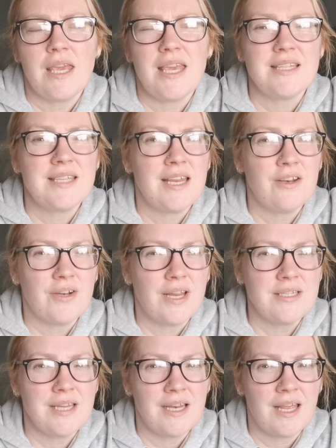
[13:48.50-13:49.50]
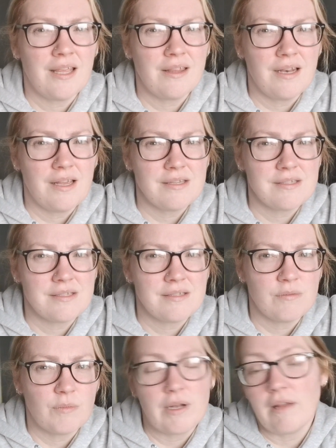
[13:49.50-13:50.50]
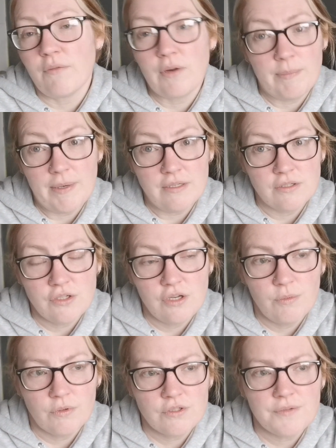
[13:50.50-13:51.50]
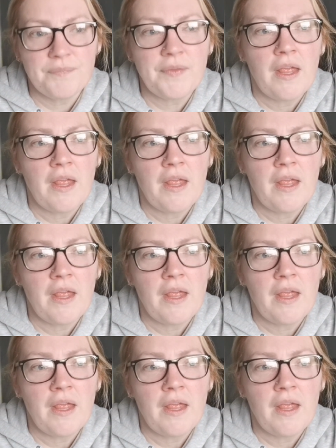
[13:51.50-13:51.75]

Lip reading: 18 or 19, I think the last. Well, I've only been to Slough once.